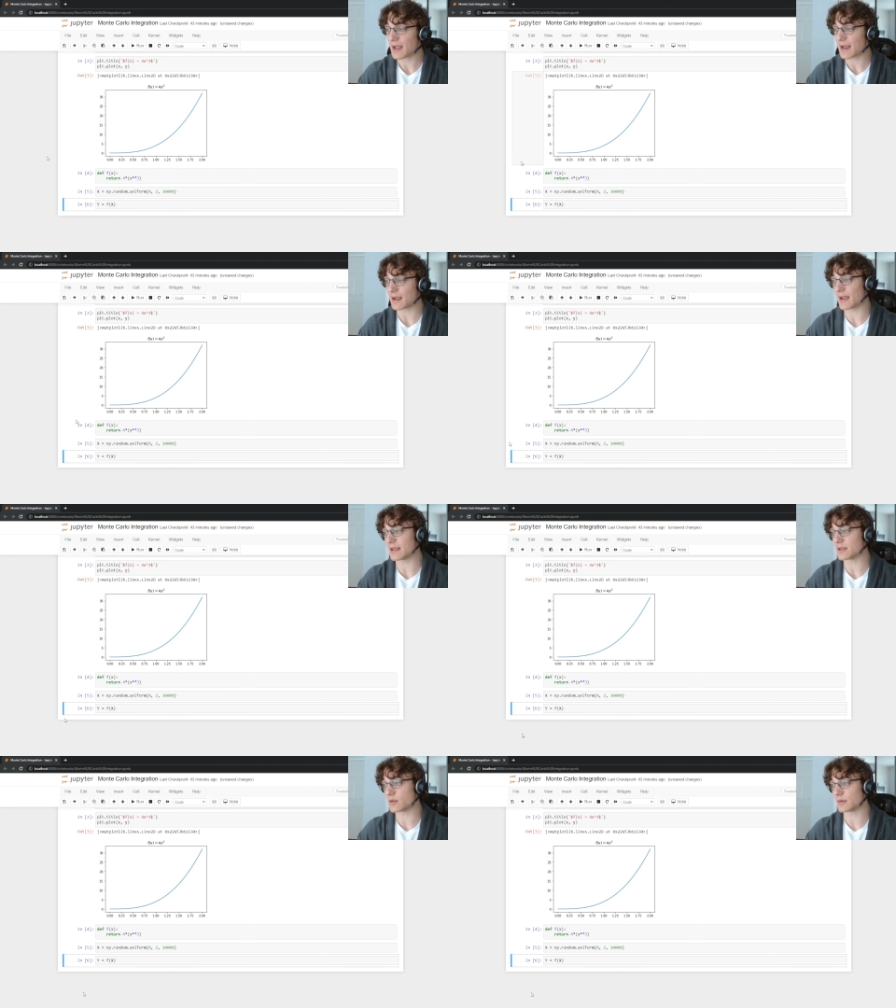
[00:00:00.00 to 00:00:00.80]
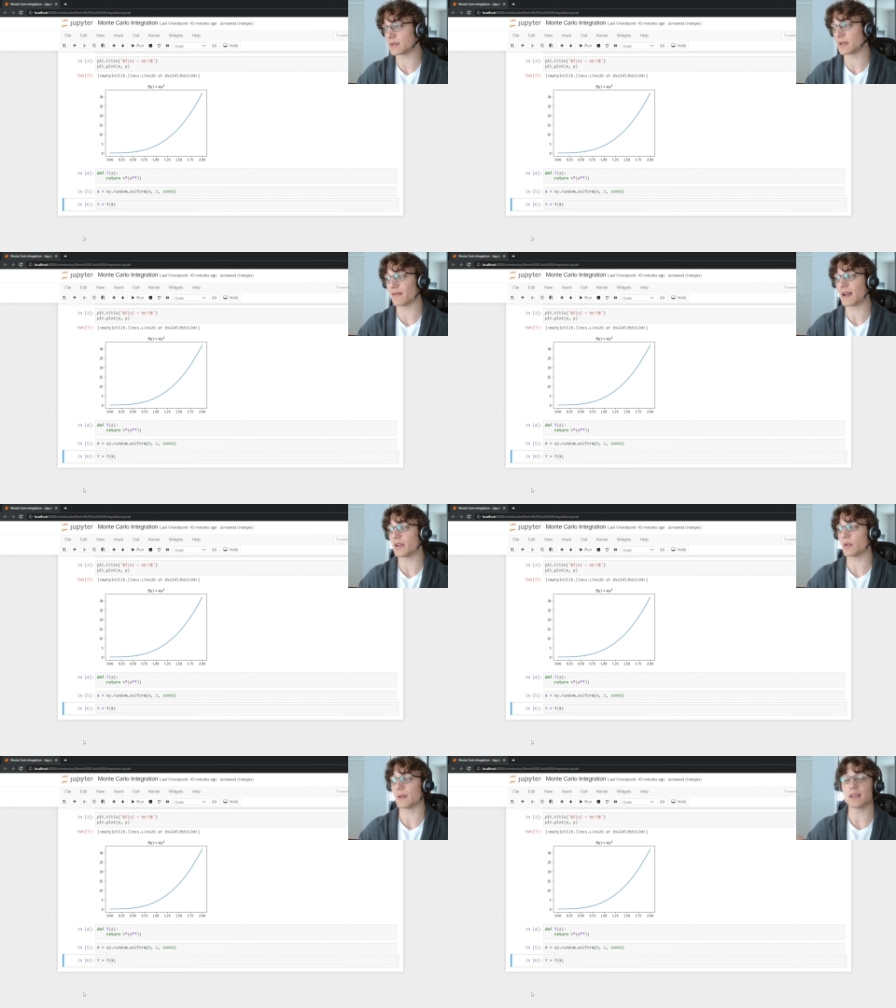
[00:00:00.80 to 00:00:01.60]
and that is going to
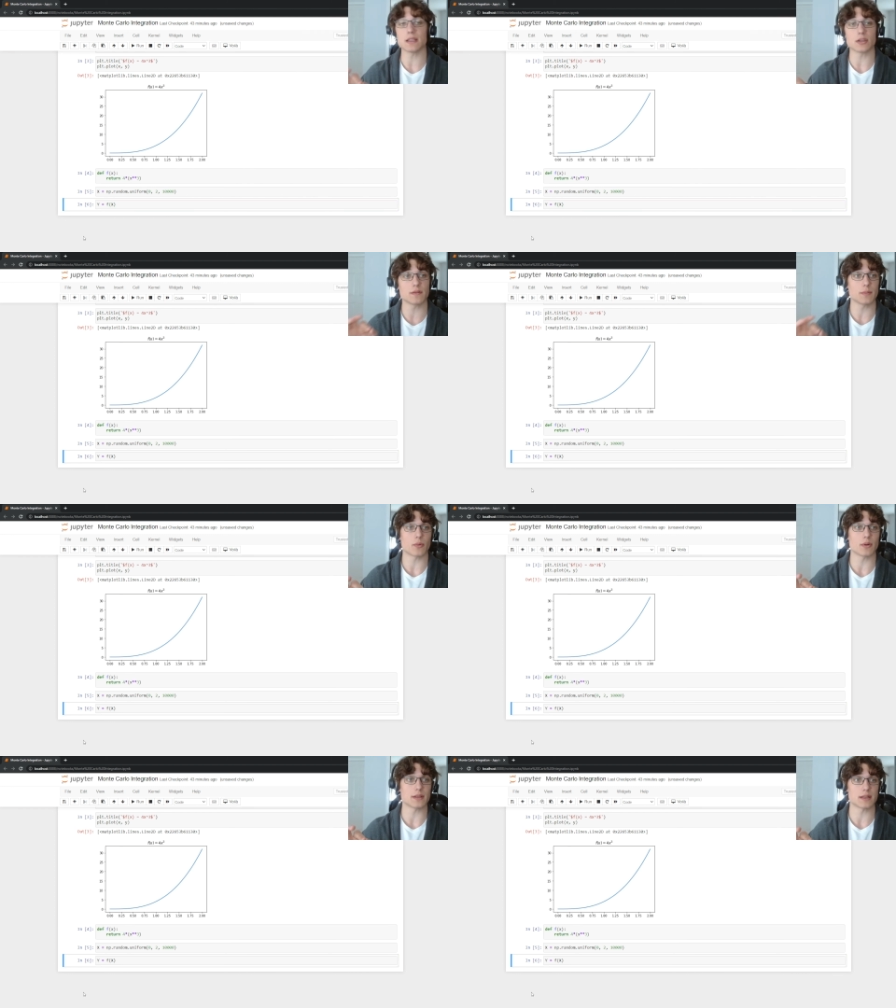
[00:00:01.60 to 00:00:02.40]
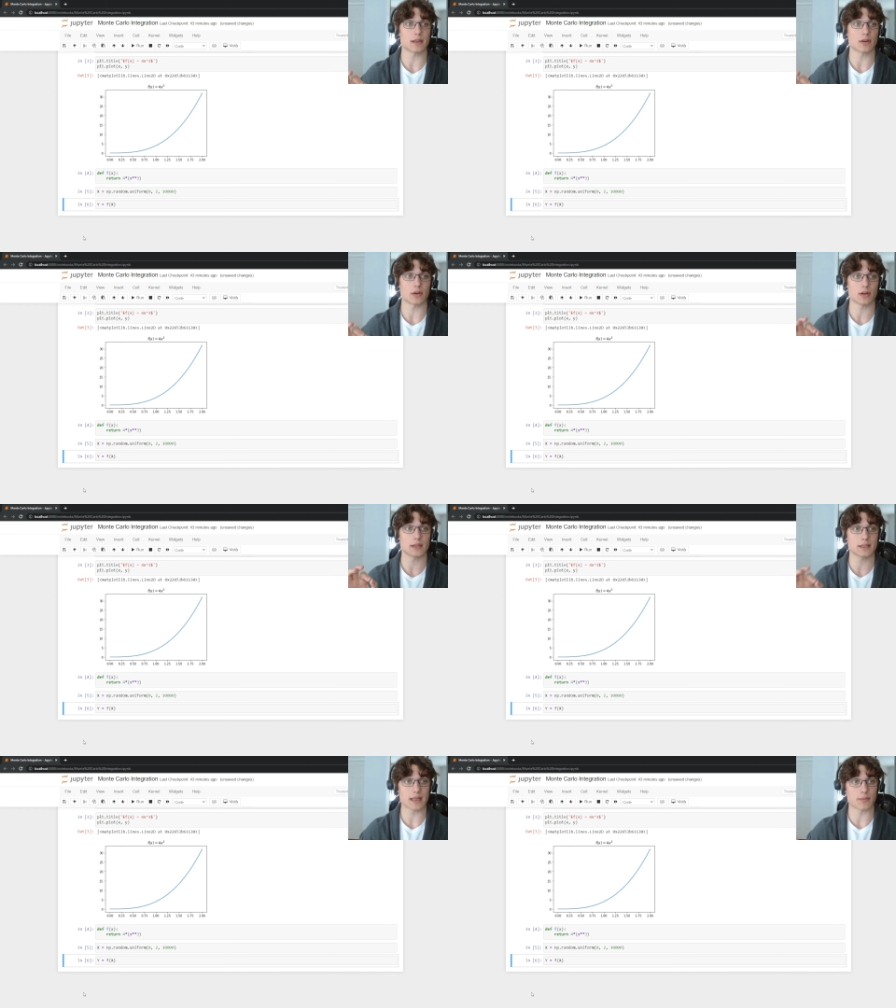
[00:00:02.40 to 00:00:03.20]
evaluate each of the points in our
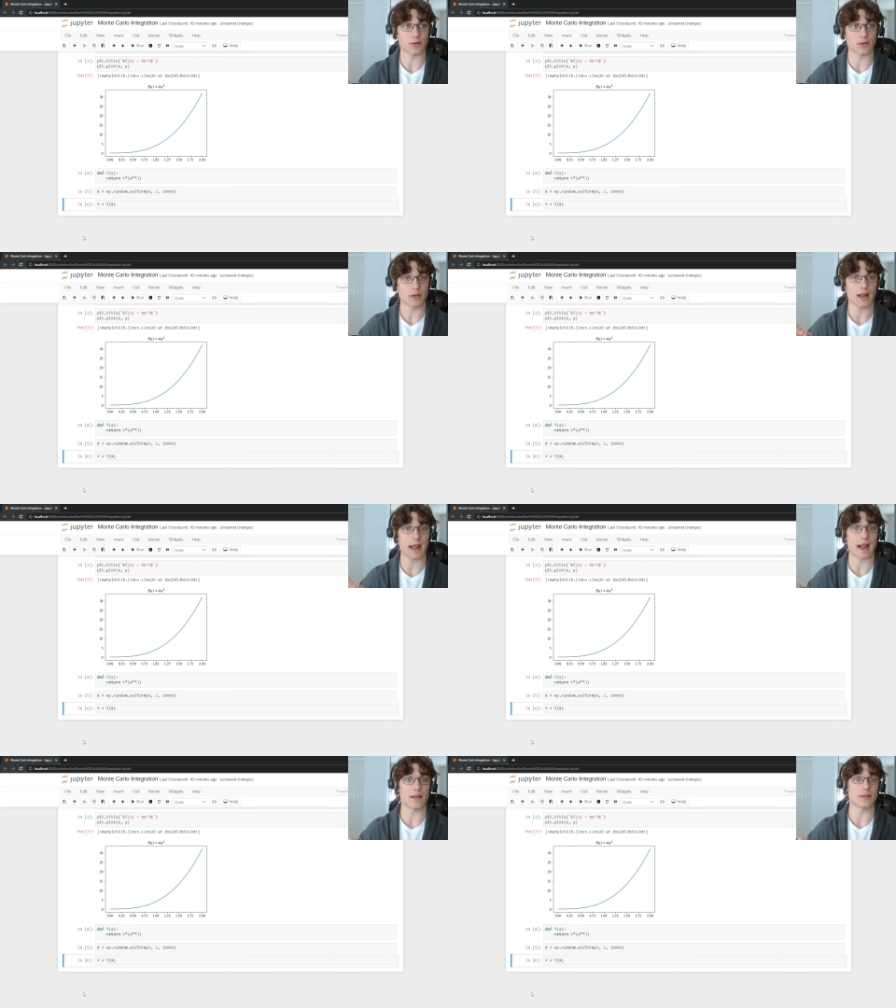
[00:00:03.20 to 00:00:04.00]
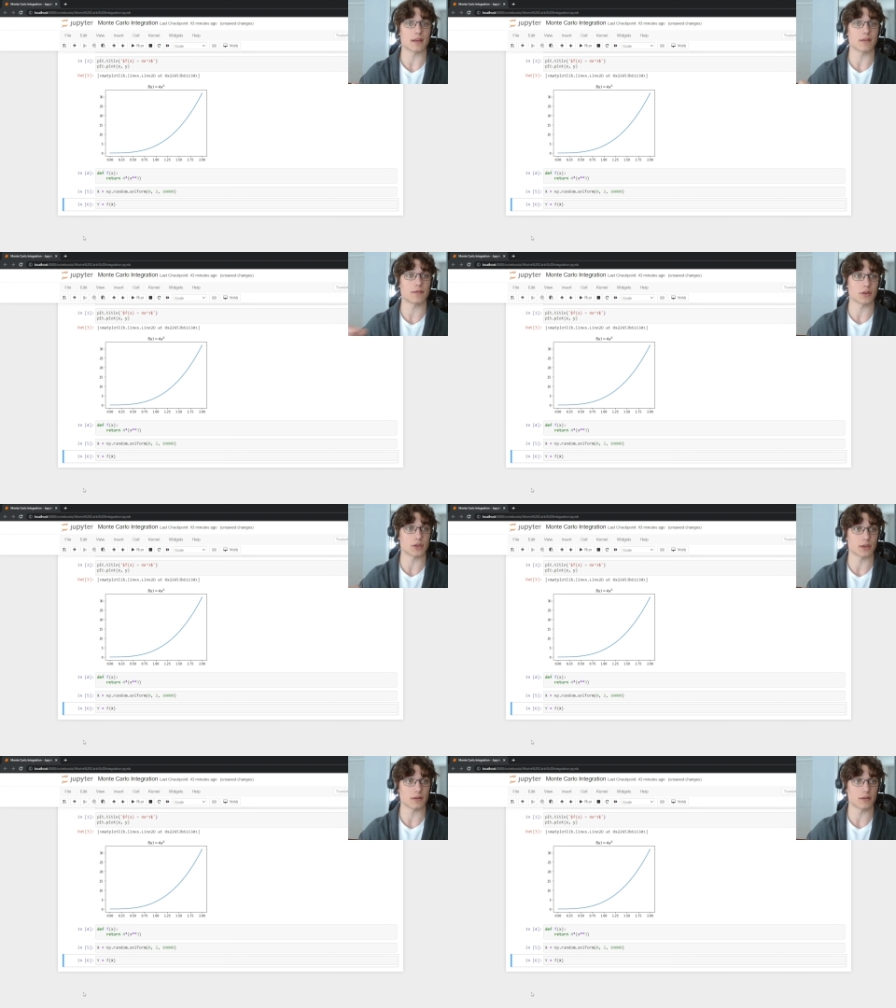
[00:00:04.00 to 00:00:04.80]
sample at the
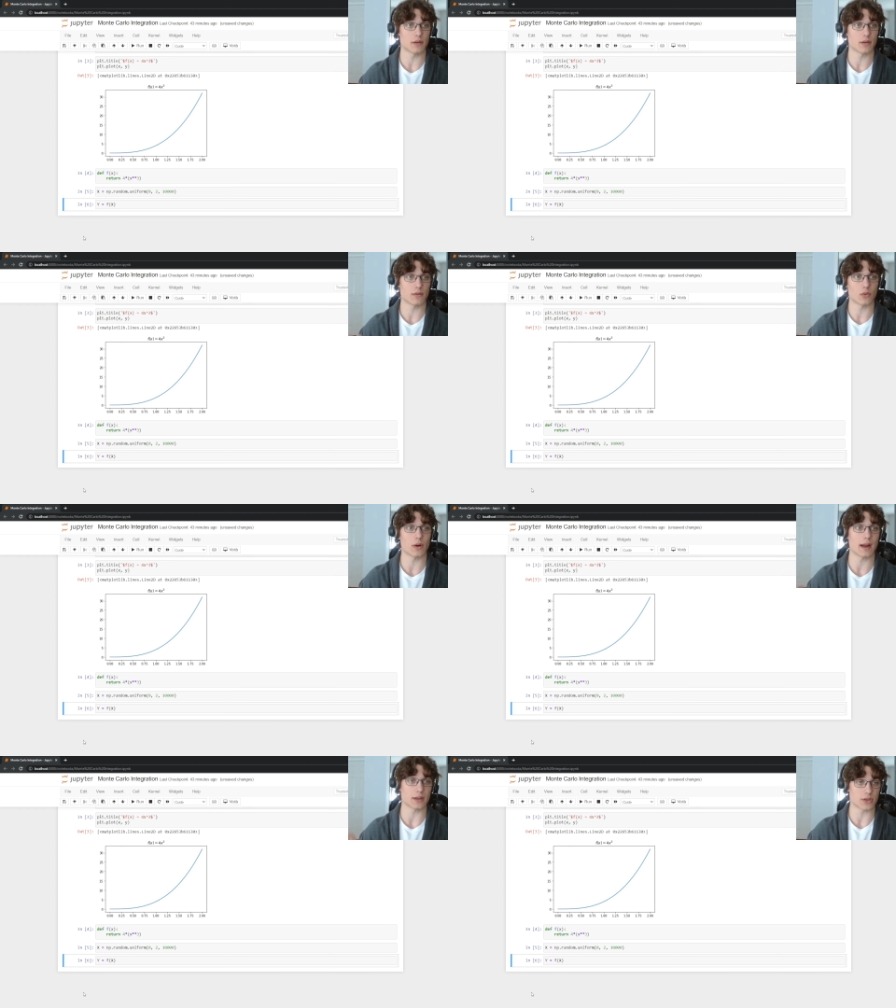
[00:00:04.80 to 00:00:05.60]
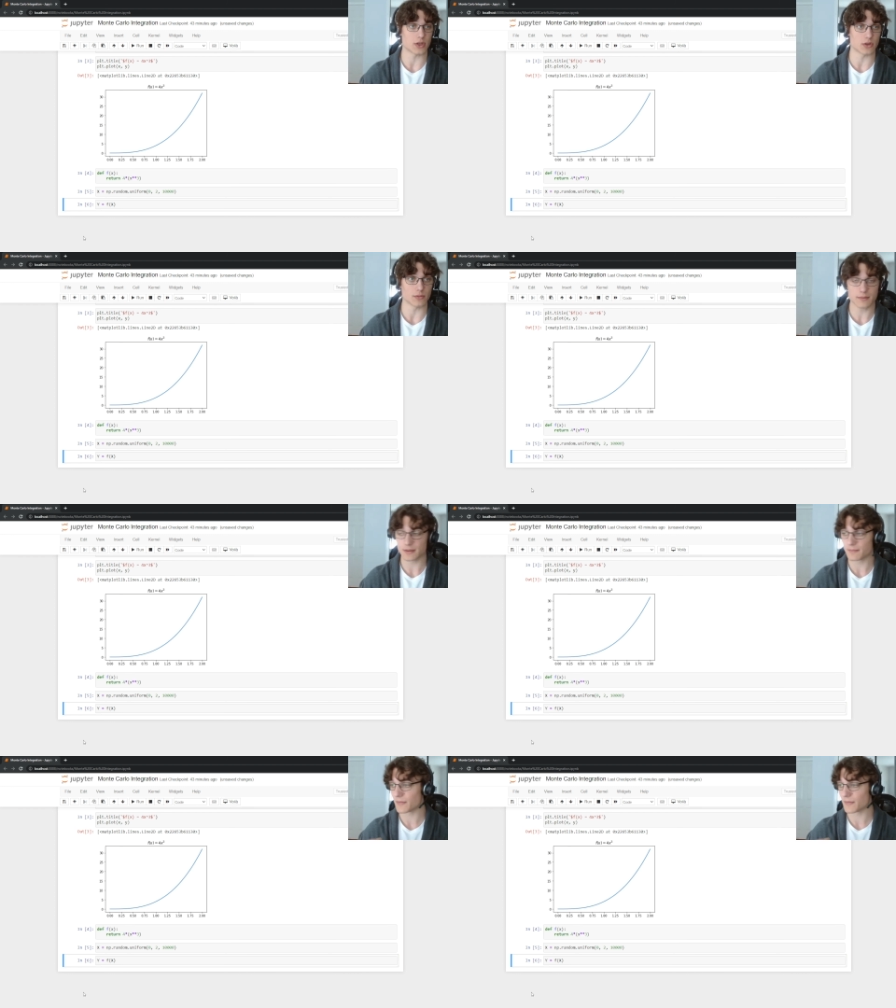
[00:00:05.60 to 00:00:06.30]
function 4x cubed.